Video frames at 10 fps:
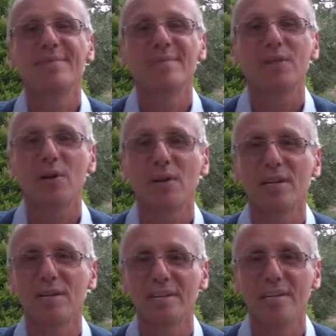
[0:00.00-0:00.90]
it's
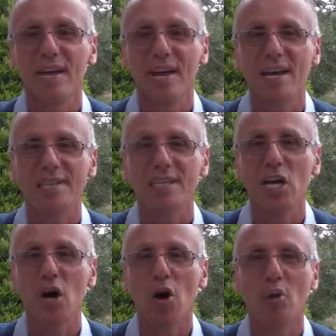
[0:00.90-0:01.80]
called
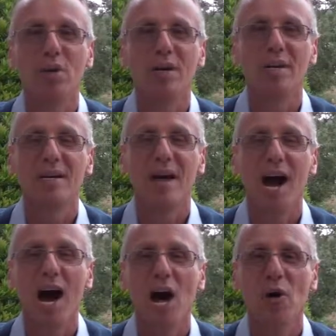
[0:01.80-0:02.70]
SEO.
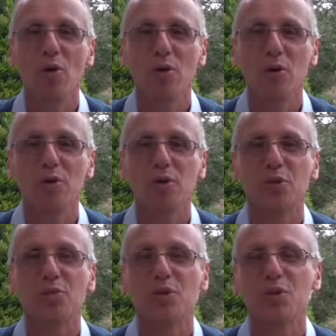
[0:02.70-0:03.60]
How to
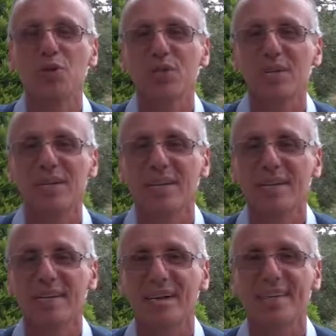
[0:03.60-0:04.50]
push
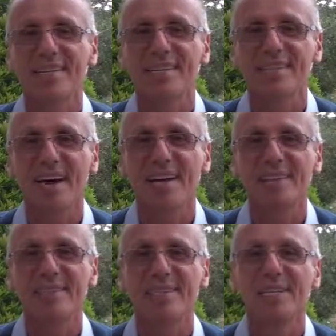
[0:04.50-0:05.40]
Galaxy
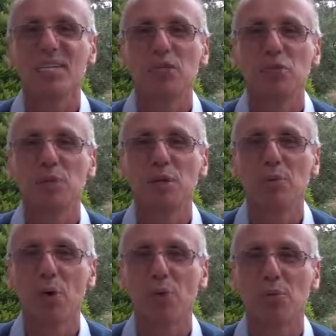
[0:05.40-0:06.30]
site to be
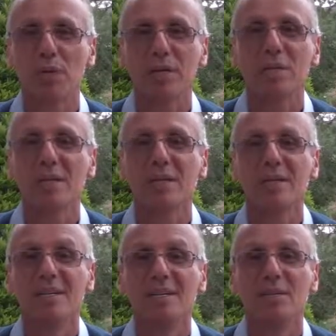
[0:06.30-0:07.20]
more
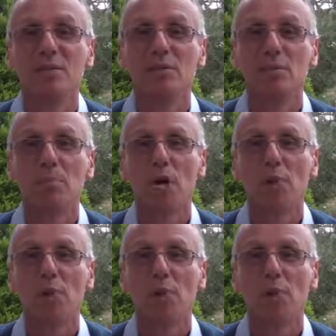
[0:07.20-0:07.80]
readable by